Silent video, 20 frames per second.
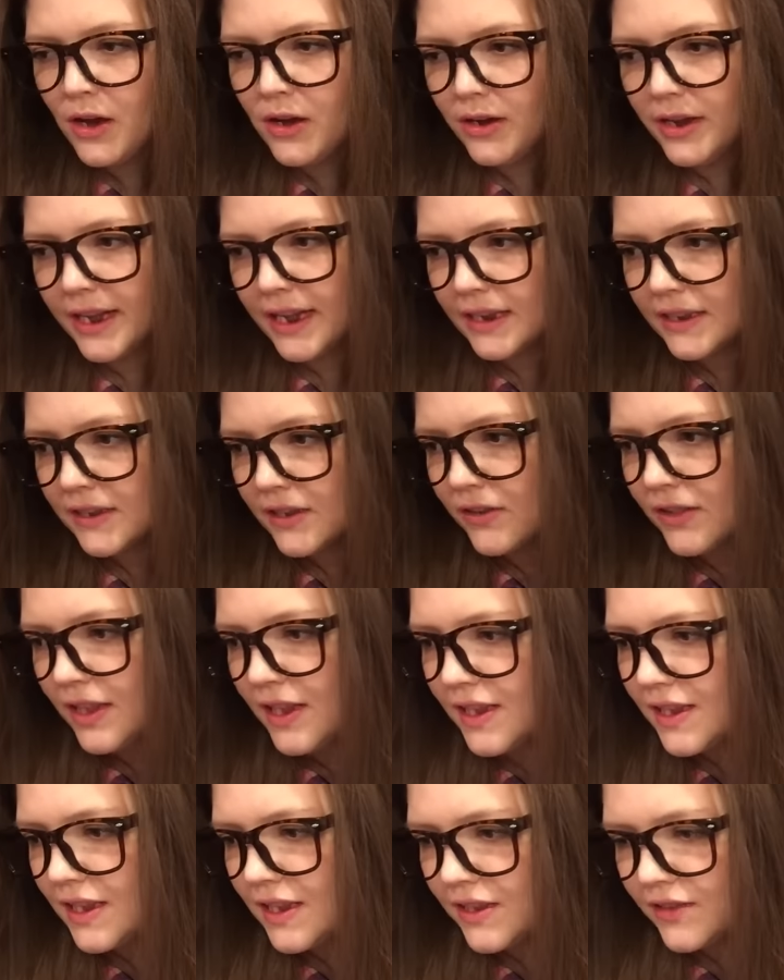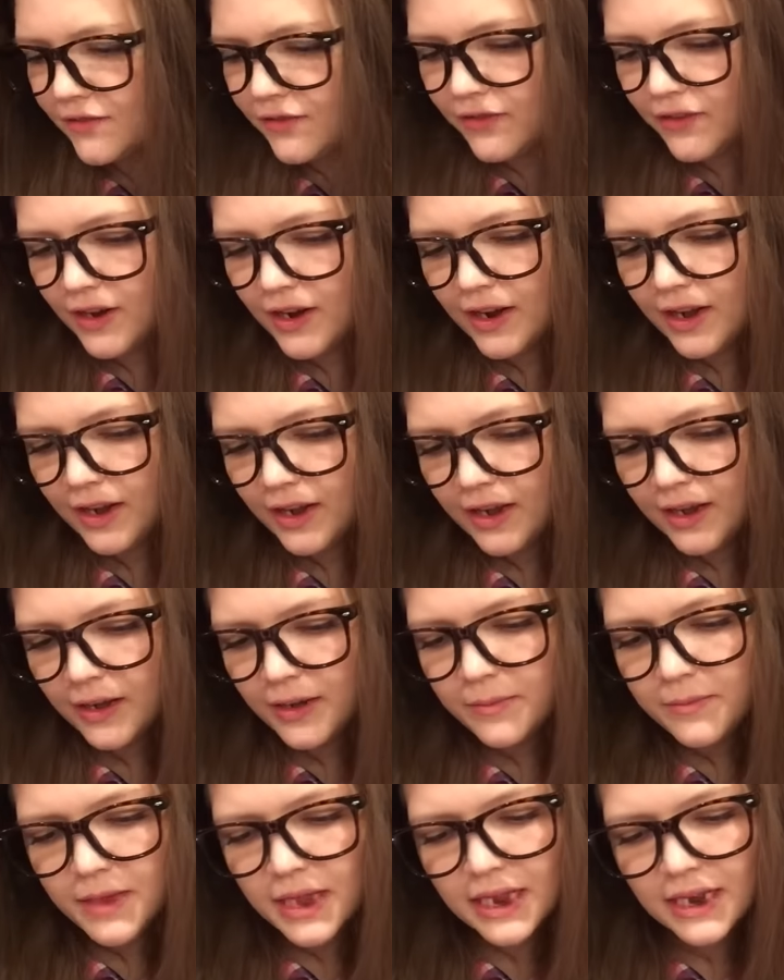Okay, so this is
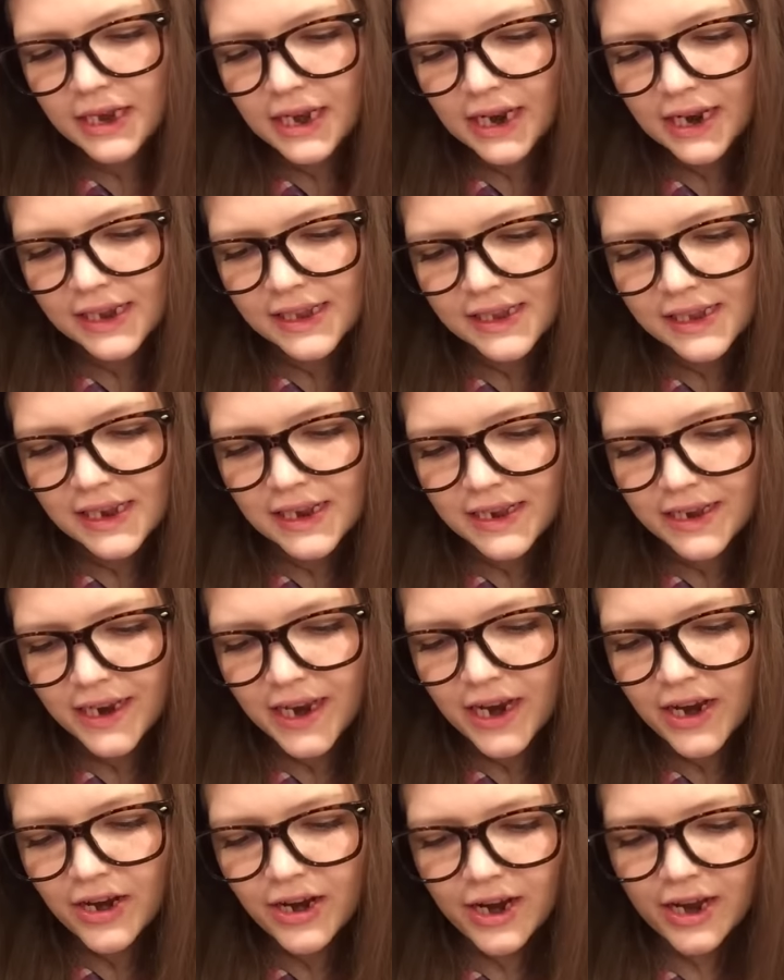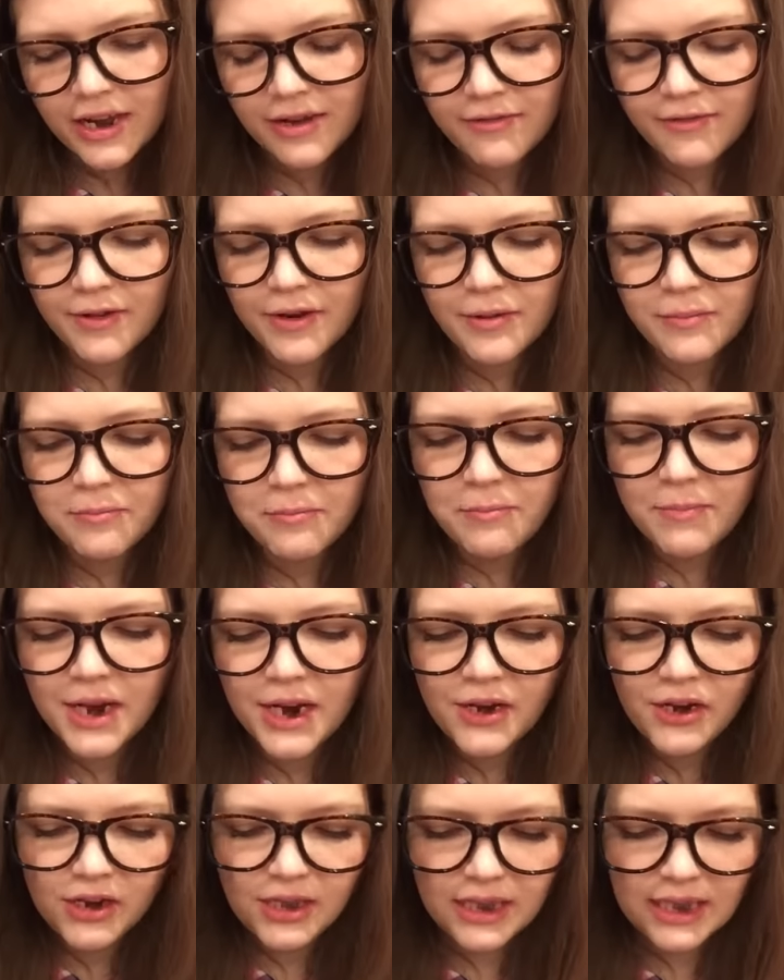from Nancy Terry from
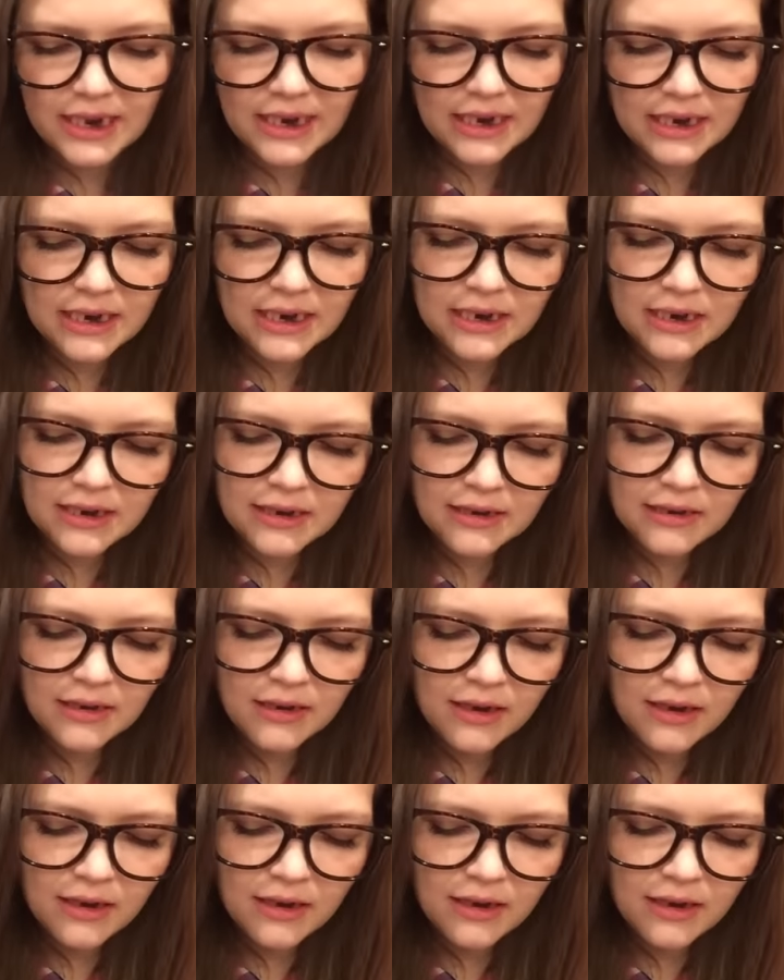Maryland.